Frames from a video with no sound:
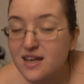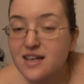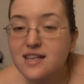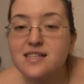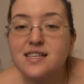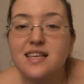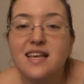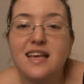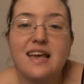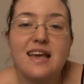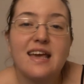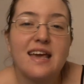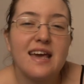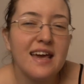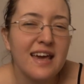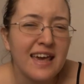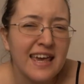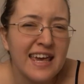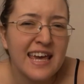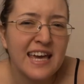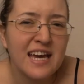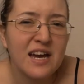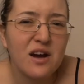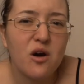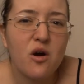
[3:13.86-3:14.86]
Is it
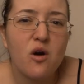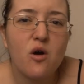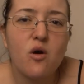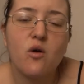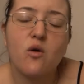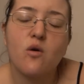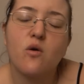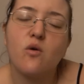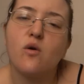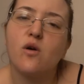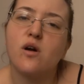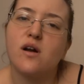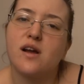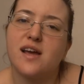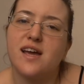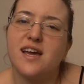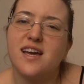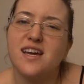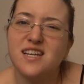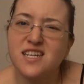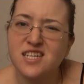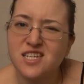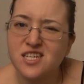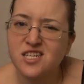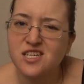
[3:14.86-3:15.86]
ich or
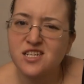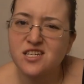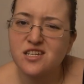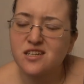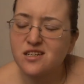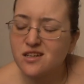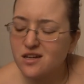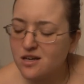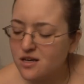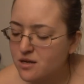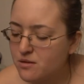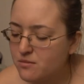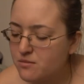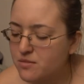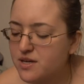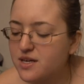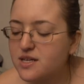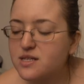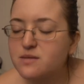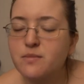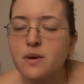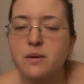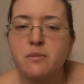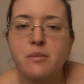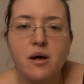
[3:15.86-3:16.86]
ish?
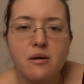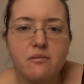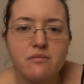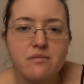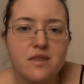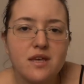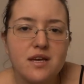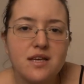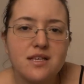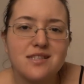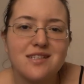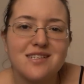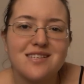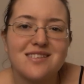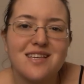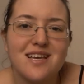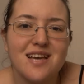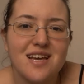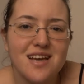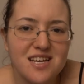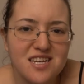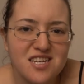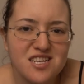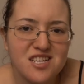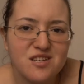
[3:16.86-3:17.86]
Because my mom thinks it's
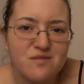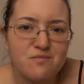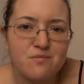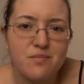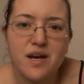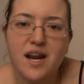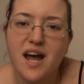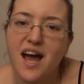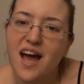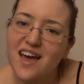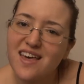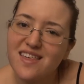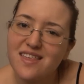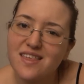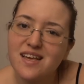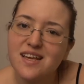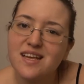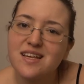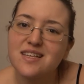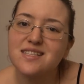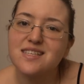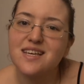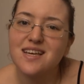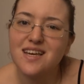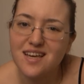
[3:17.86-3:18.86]
ish, but I think
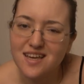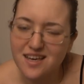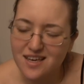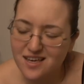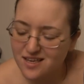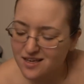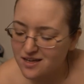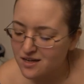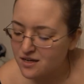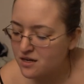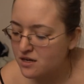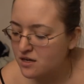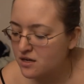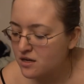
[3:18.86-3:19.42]
it's ich.